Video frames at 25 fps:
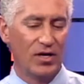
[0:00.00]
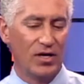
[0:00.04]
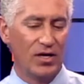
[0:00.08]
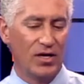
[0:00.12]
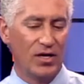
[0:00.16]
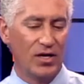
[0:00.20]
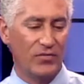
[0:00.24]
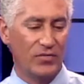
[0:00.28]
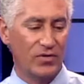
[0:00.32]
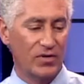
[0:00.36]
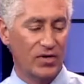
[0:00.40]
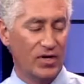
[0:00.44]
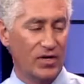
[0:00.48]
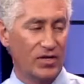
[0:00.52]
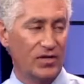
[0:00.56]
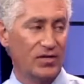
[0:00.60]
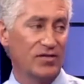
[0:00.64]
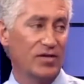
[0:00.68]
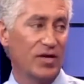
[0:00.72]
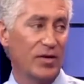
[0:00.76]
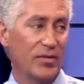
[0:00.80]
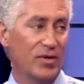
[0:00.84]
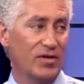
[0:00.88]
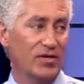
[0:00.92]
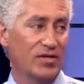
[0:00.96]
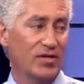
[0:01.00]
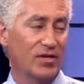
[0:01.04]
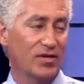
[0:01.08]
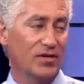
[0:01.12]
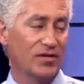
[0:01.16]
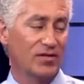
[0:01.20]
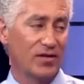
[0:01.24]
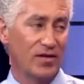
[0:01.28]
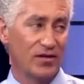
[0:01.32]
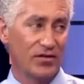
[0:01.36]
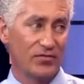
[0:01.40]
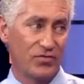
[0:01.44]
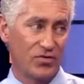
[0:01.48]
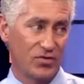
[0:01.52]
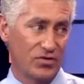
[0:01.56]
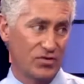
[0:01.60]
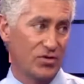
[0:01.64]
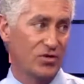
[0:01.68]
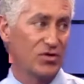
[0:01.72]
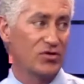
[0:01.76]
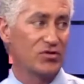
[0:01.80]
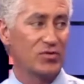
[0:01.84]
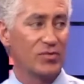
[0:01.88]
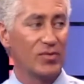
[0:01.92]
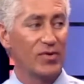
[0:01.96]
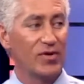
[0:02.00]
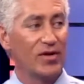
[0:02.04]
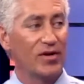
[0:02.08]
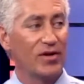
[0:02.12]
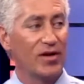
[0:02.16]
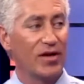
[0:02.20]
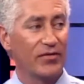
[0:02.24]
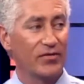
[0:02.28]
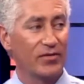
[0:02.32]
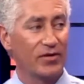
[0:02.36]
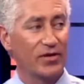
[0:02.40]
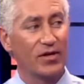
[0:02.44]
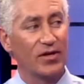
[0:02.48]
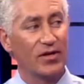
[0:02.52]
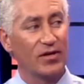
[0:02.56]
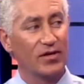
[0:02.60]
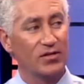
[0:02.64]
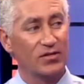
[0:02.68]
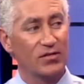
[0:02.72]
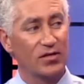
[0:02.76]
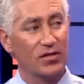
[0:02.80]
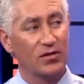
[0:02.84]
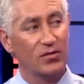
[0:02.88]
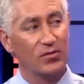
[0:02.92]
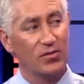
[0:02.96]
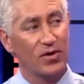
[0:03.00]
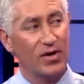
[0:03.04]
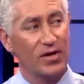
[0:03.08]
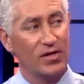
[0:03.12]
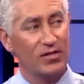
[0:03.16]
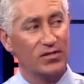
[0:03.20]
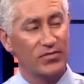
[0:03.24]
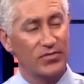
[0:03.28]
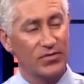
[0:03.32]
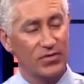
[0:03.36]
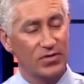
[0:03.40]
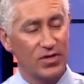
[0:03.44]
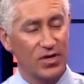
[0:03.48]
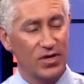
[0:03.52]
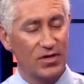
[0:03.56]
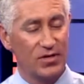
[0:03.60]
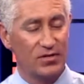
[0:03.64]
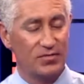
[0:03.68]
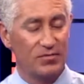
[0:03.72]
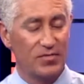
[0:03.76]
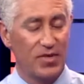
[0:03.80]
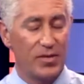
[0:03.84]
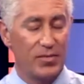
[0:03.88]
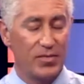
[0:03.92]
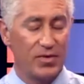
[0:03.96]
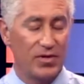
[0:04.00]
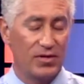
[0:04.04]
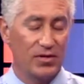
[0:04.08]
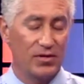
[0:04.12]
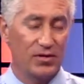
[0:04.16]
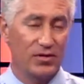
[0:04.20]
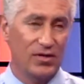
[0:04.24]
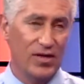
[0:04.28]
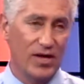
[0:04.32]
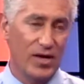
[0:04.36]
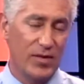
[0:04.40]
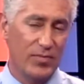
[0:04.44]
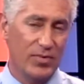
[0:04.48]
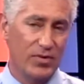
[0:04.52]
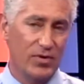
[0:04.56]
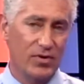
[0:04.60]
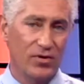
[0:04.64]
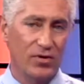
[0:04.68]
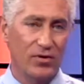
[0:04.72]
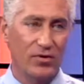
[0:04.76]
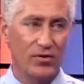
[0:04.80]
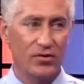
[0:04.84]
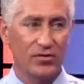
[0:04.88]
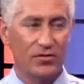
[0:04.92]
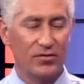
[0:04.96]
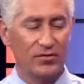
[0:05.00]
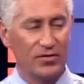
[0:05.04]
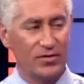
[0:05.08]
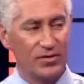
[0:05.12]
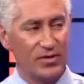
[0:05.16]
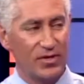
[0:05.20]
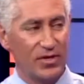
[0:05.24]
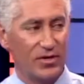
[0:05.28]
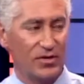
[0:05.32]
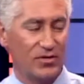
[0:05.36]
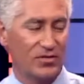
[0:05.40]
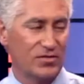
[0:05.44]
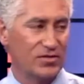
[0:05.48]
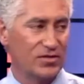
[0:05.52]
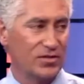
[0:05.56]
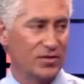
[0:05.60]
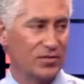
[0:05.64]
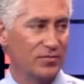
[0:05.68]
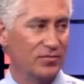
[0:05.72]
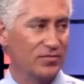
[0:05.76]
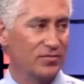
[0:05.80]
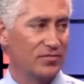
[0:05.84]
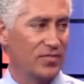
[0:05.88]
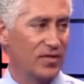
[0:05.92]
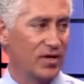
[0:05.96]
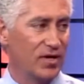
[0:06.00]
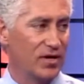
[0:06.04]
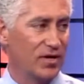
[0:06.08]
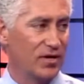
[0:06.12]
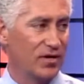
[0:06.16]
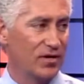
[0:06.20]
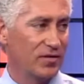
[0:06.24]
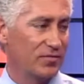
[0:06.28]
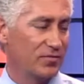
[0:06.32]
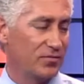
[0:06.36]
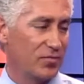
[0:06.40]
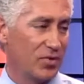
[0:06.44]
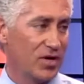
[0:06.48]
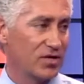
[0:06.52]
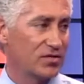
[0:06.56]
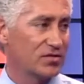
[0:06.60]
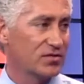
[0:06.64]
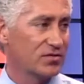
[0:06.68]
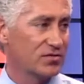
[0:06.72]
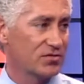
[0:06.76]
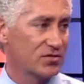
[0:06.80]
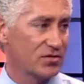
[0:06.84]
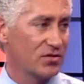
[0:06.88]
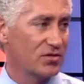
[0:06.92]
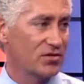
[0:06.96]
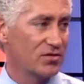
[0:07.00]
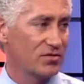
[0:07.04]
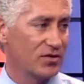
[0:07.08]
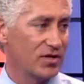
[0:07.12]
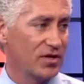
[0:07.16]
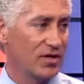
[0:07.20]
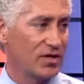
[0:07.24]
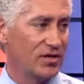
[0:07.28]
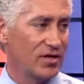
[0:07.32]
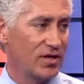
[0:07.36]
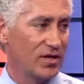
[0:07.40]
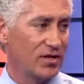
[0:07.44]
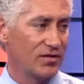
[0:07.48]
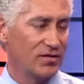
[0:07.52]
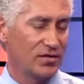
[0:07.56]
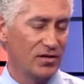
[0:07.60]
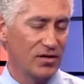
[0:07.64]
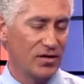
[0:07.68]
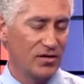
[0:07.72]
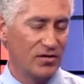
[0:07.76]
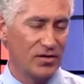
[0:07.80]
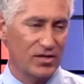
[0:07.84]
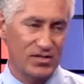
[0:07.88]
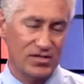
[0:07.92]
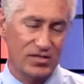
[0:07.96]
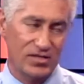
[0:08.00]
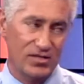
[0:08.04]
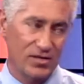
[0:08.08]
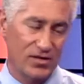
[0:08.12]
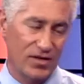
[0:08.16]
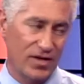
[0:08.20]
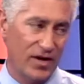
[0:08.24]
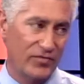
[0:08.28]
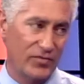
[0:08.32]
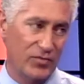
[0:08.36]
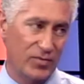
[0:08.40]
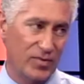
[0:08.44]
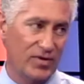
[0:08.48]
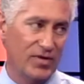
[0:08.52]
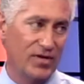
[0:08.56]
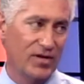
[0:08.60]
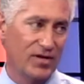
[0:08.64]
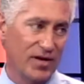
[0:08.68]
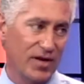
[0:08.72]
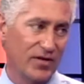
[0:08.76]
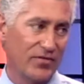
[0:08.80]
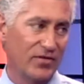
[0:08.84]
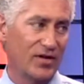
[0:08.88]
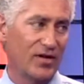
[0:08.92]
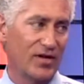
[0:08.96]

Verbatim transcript: if we're talking tummy tuck, then for sure you should be done having kids. Otherwise, if you're talking maybe a little lipo, you know, some uh, breast surgery, then you don't necessarily have to be done having